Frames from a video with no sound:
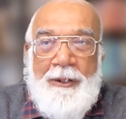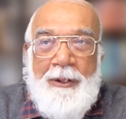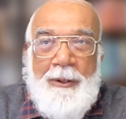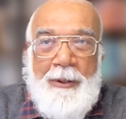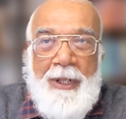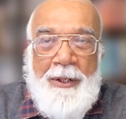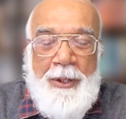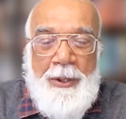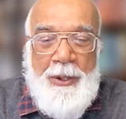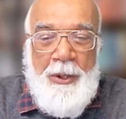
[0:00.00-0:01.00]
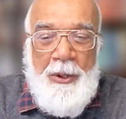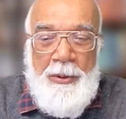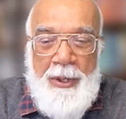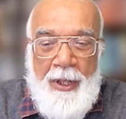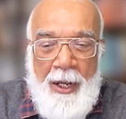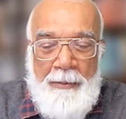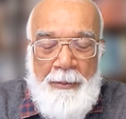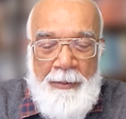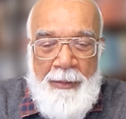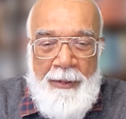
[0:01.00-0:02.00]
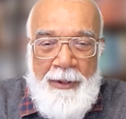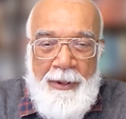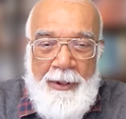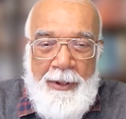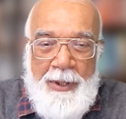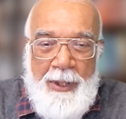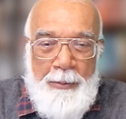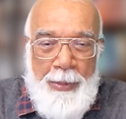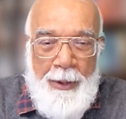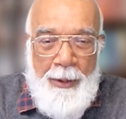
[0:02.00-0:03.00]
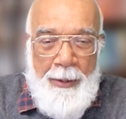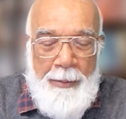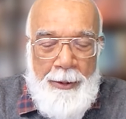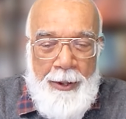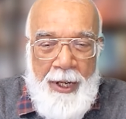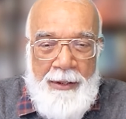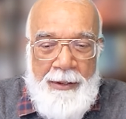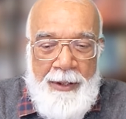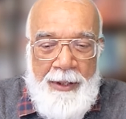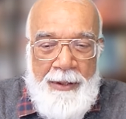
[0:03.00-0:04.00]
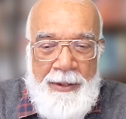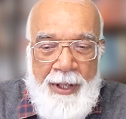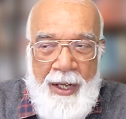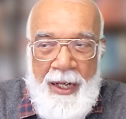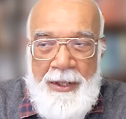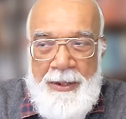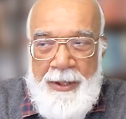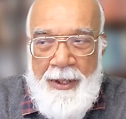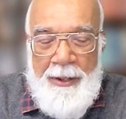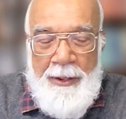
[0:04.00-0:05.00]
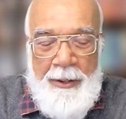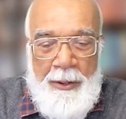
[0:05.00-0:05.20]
So let us do some simple practice, eyes are